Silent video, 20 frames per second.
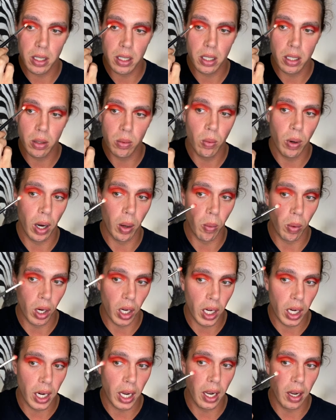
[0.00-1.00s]
to where we're
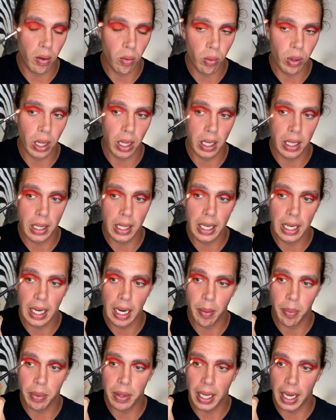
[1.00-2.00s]
gonna really clean
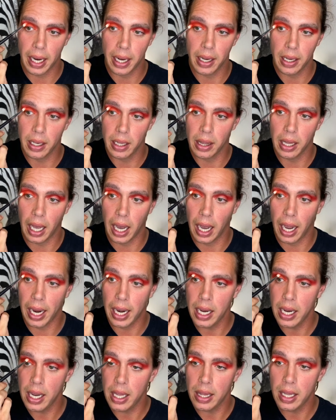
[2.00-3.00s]
up that
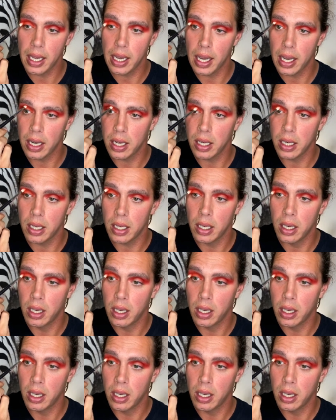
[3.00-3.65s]
line at the end.